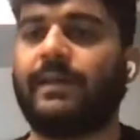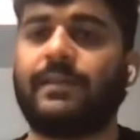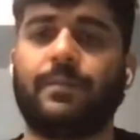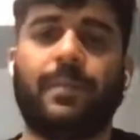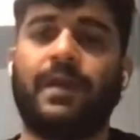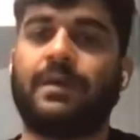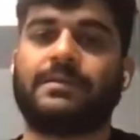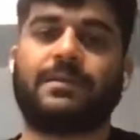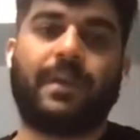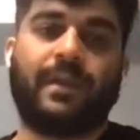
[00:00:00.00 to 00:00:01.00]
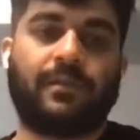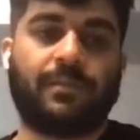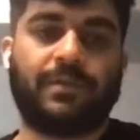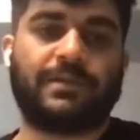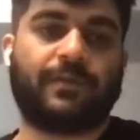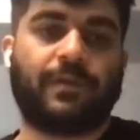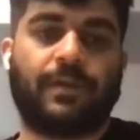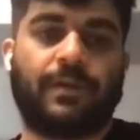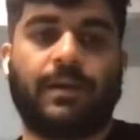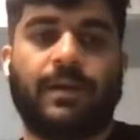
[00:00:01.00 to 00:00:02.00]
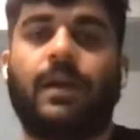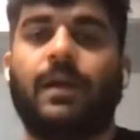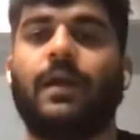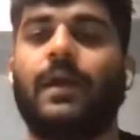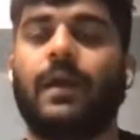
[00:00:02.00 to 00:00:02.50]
and their parents are paying the bills for it, right?